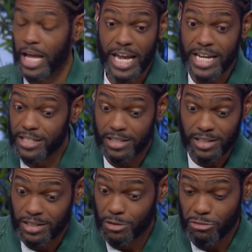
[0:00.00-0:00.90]
in
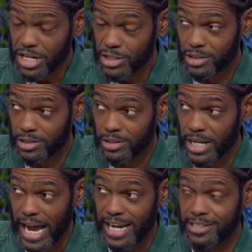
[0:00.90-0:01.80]
the region
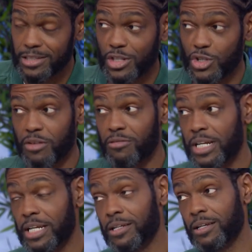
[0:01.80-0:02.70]
and
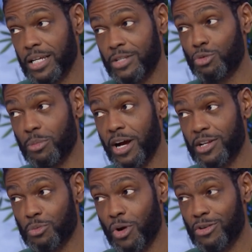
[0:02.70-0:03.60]
generally in Dubai
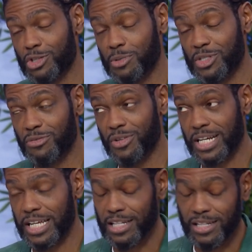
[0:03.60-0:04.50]
as well,
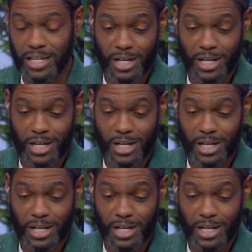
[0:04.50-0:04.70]
specifically